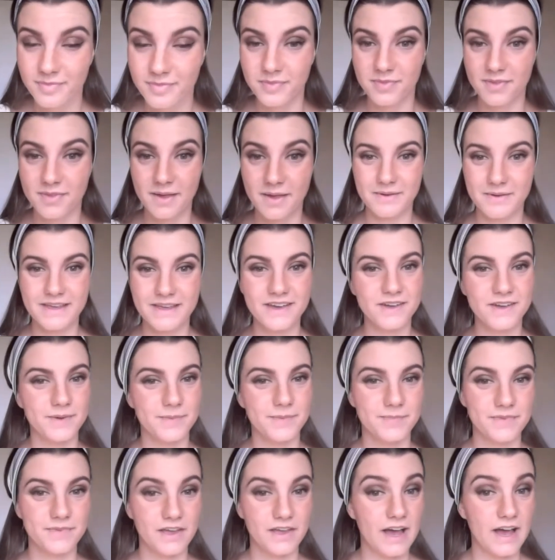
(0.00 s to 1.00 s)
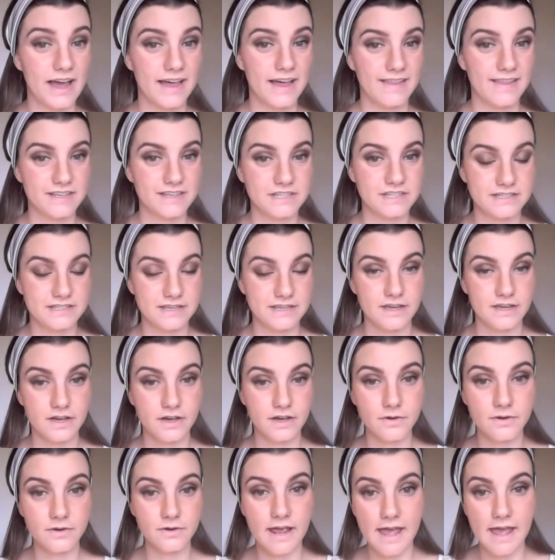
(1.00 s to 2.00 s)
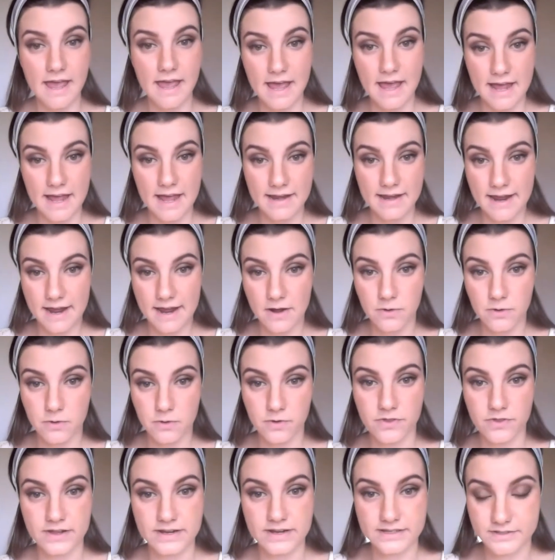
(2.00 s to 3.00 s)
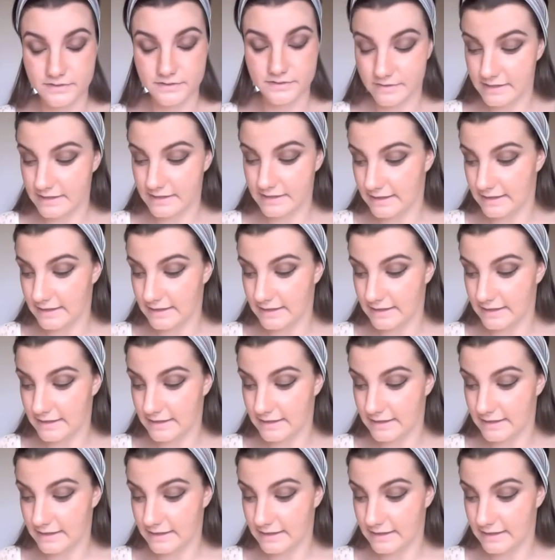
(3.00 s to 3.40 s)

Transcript: There we go, your eyelashes are curled, and now all that is really